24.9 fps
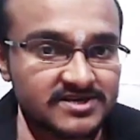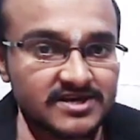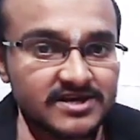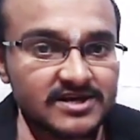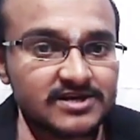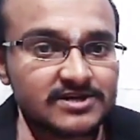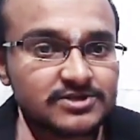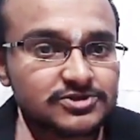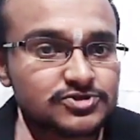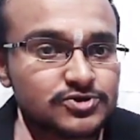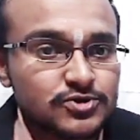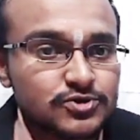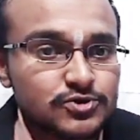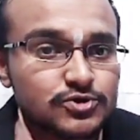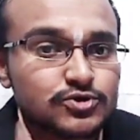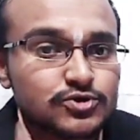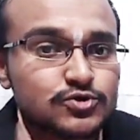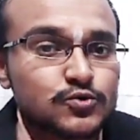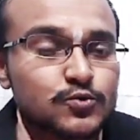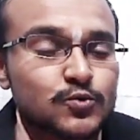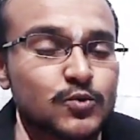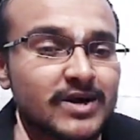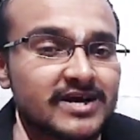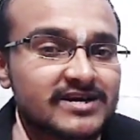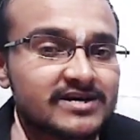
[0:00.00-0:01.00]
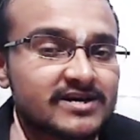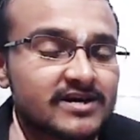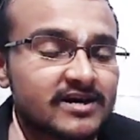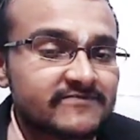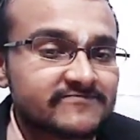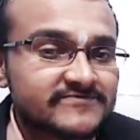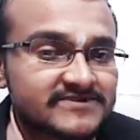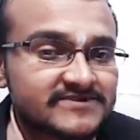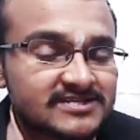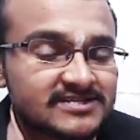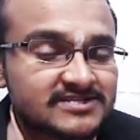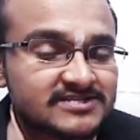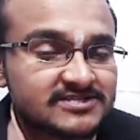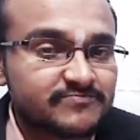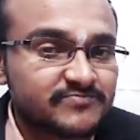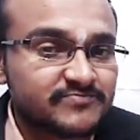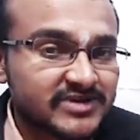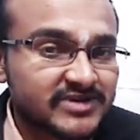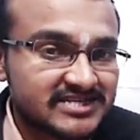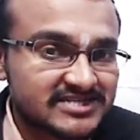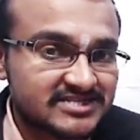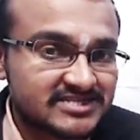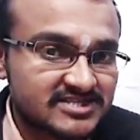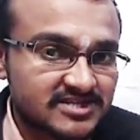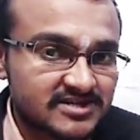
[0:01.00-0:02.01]
So 2.5 such
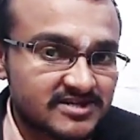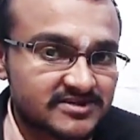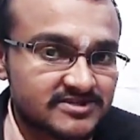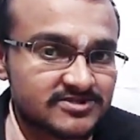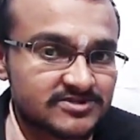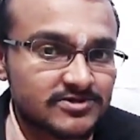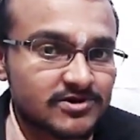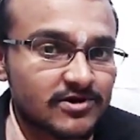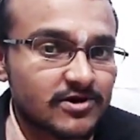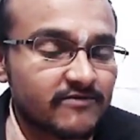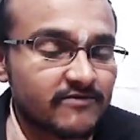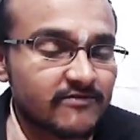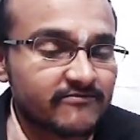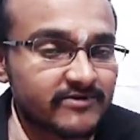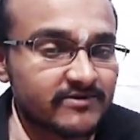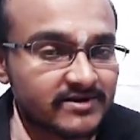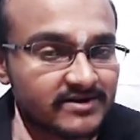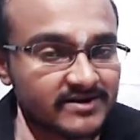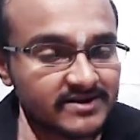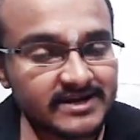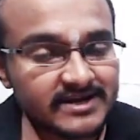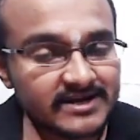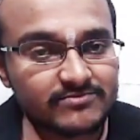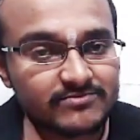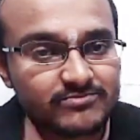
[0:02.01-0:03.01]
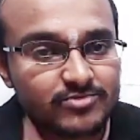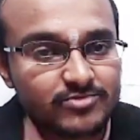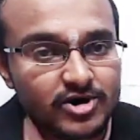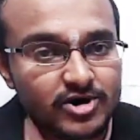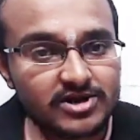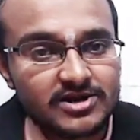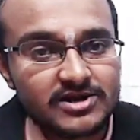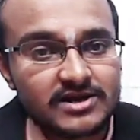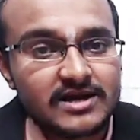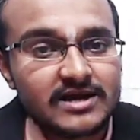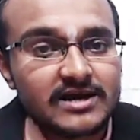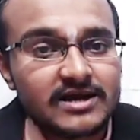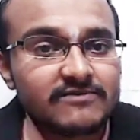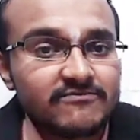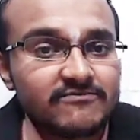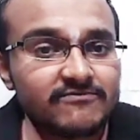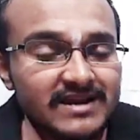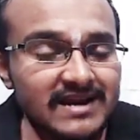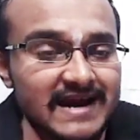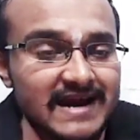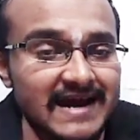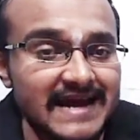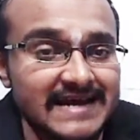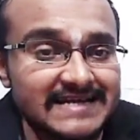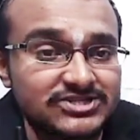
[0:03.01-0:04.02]
pictures of a cricket ball will
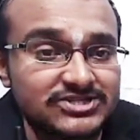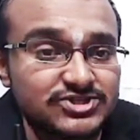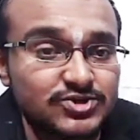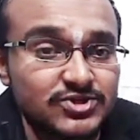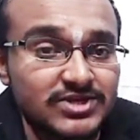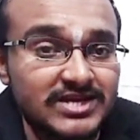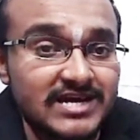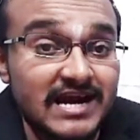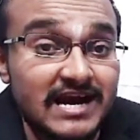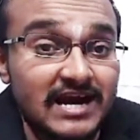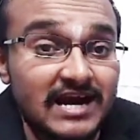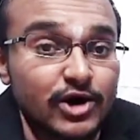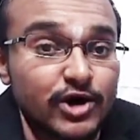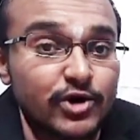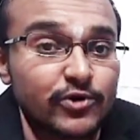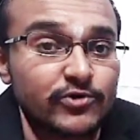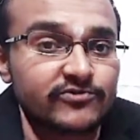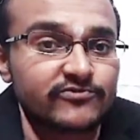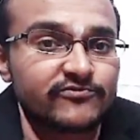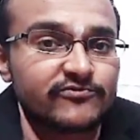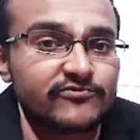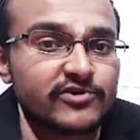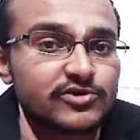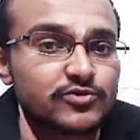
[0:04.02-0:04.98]
actually account for